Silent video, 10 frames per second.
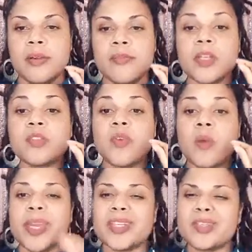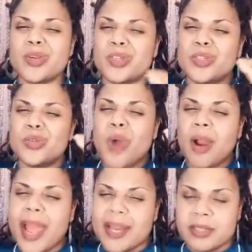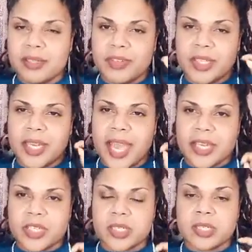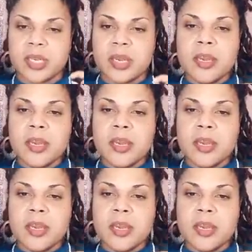first of all, make sure you are actually feeling anxious,